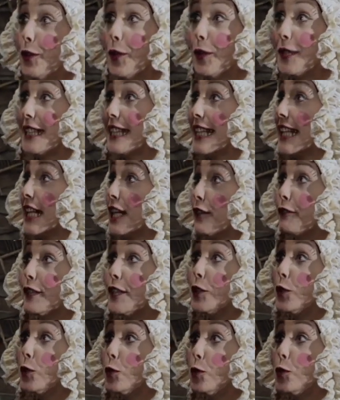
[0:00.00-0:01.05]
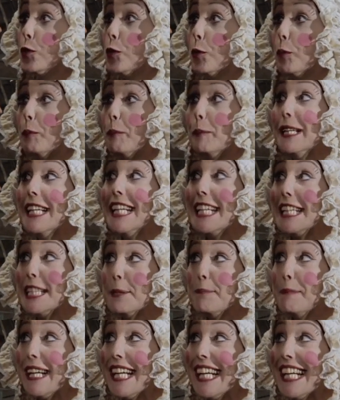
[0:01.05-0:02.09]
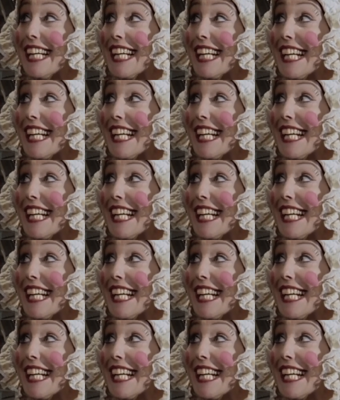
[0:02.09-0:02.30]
But even to please me?